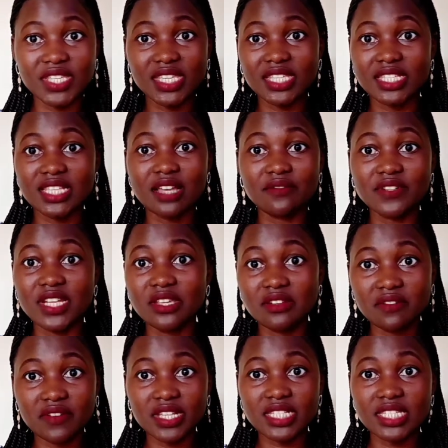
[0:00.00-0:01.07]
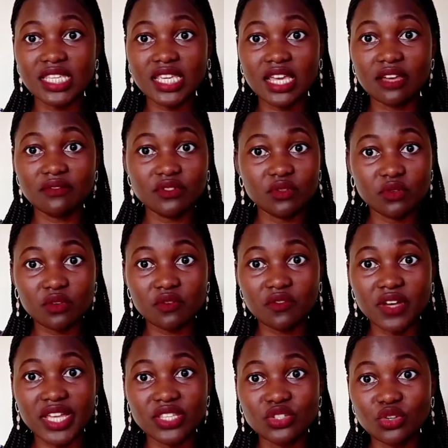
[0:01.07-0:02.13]
is after university, have to look
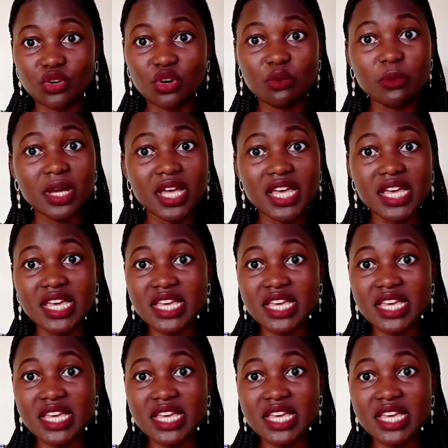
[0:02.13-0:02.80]
for a job,